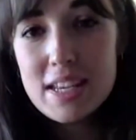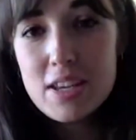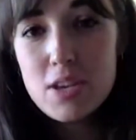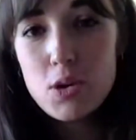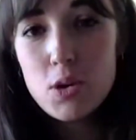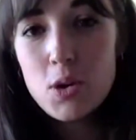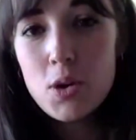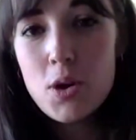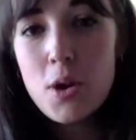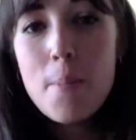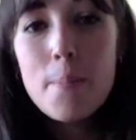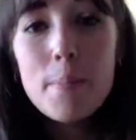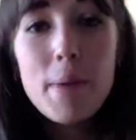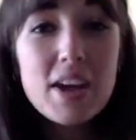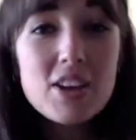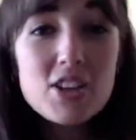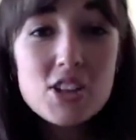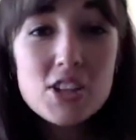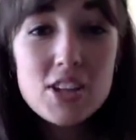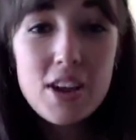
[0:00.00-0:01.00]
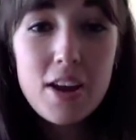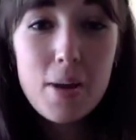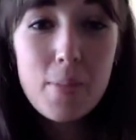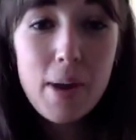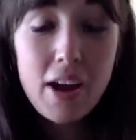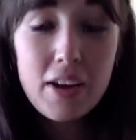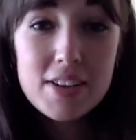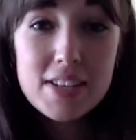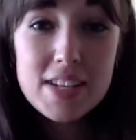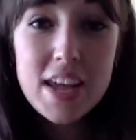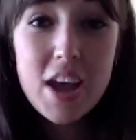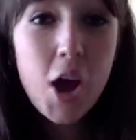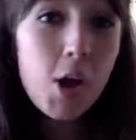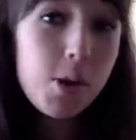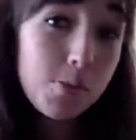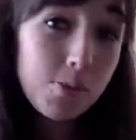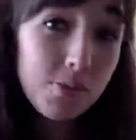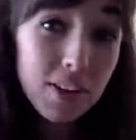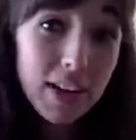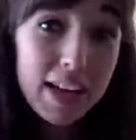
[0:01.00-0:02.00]
You're passionate about it,
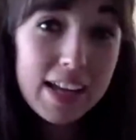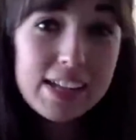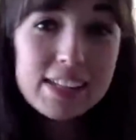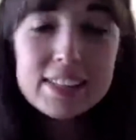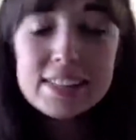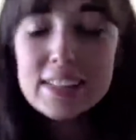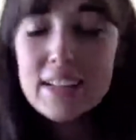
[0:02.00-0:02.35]
hopefully.